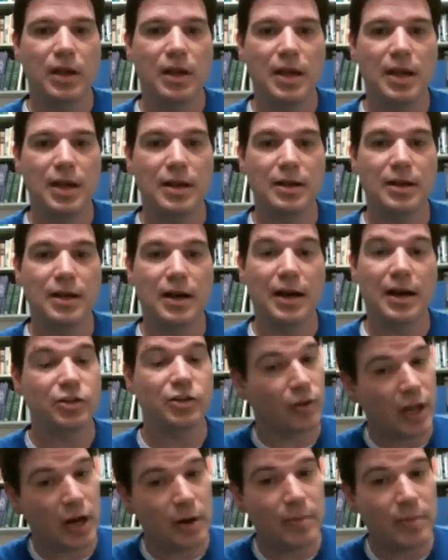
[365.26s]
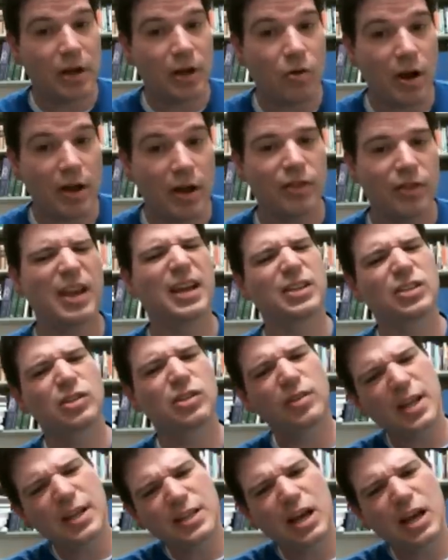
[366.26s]
And so that'll be a great thing. And so
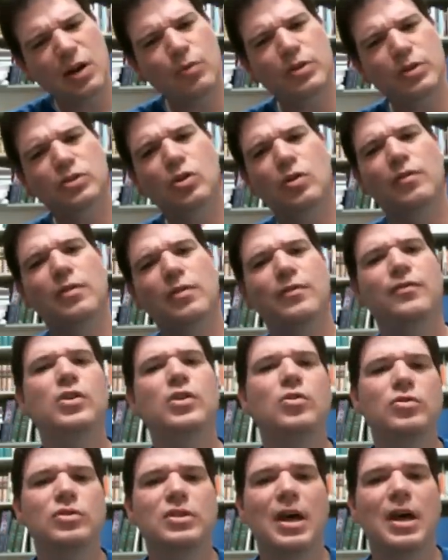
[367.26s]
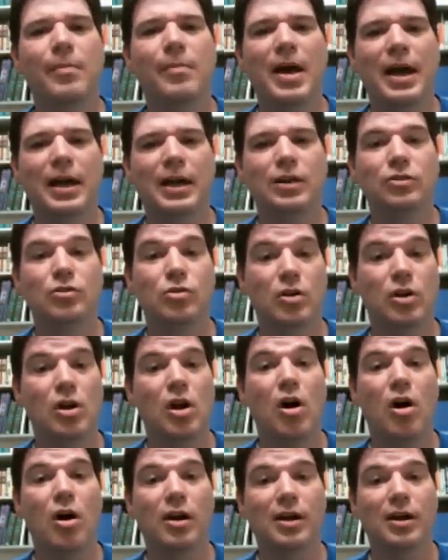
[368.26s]
that's how we sort of infuse that back into an
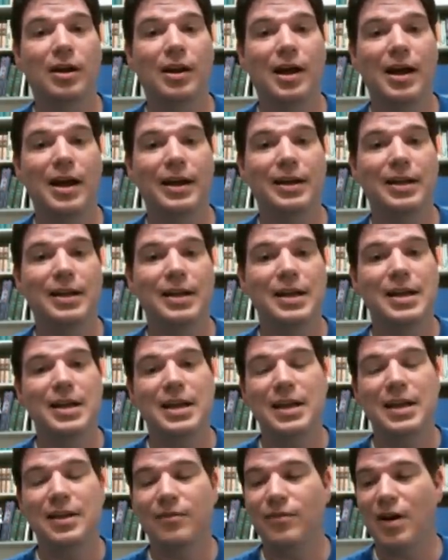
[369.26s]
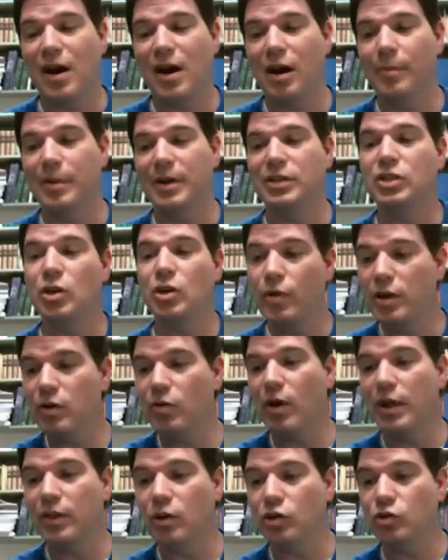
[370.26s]
online environment. So
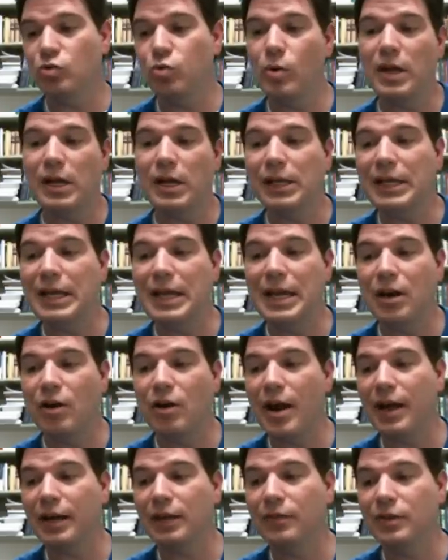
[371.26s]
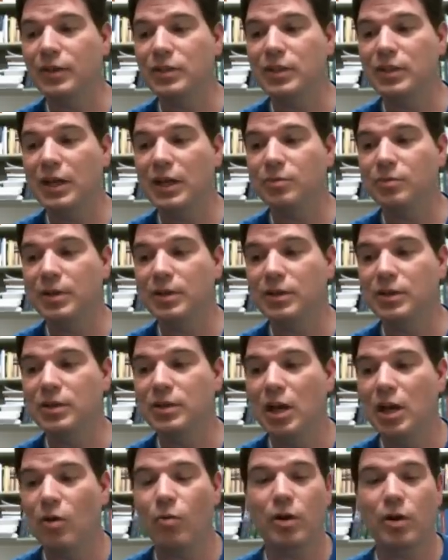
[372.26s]
anyway, those weekly interactive assessments
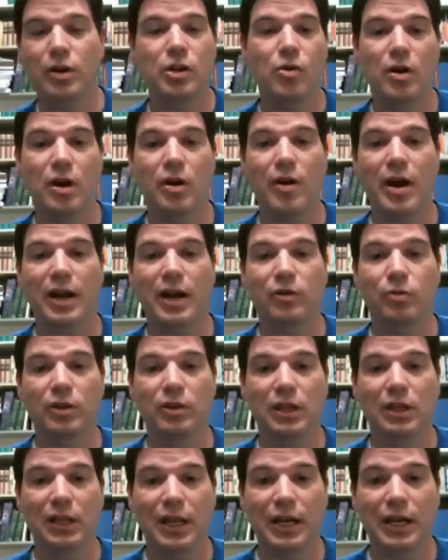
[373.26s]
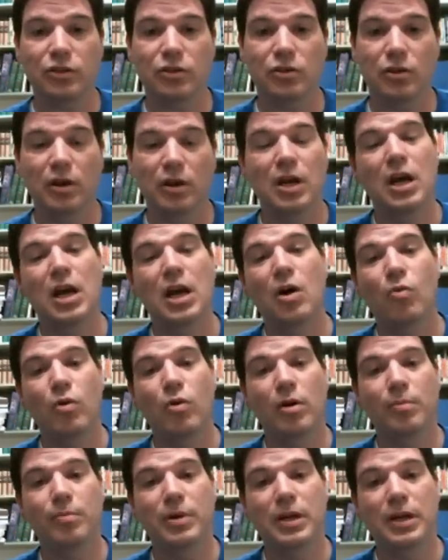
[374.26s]
where you interact with the lecture
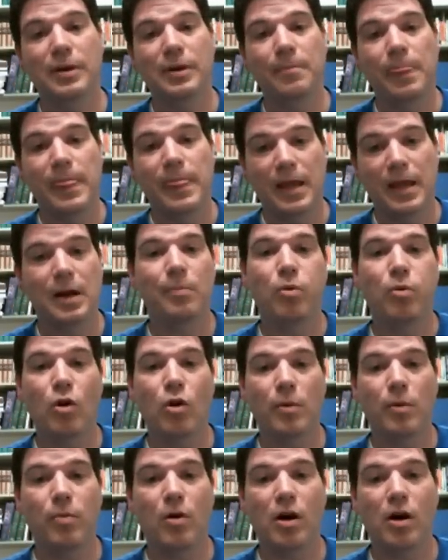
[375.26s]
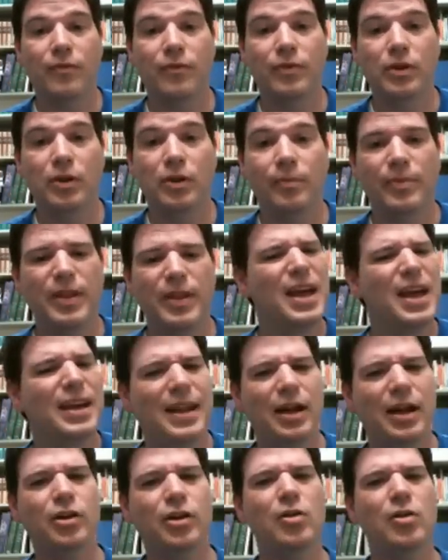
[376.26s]
will be an important part for you.
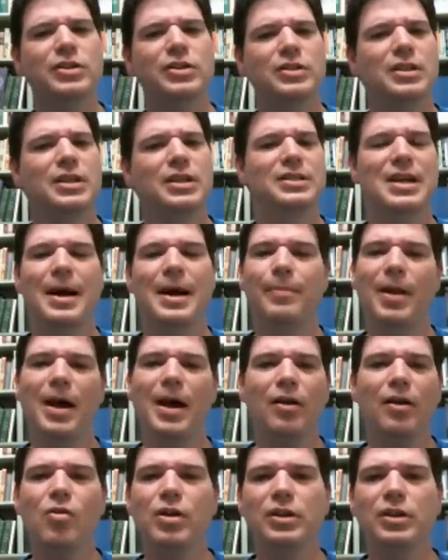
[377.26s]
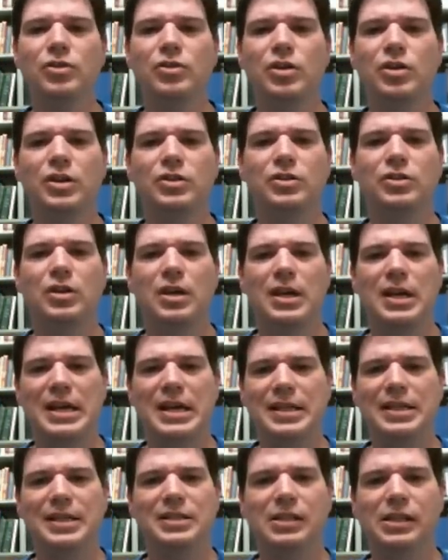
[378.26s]
Now notice this, I'm not going to just,
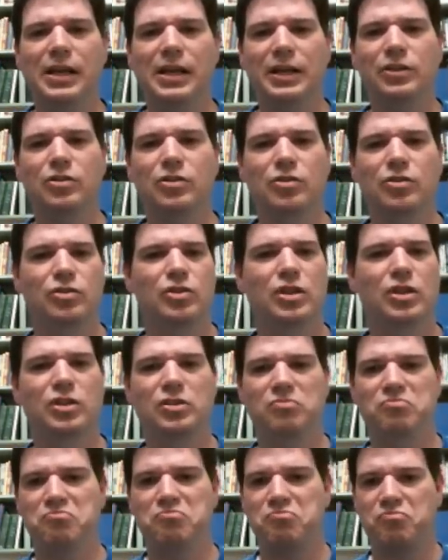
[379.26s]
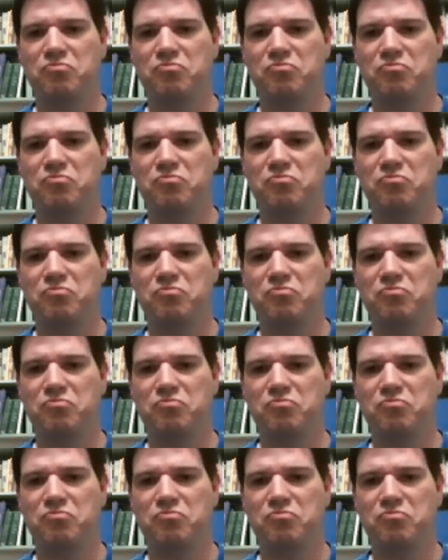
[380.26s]
in these lectures, just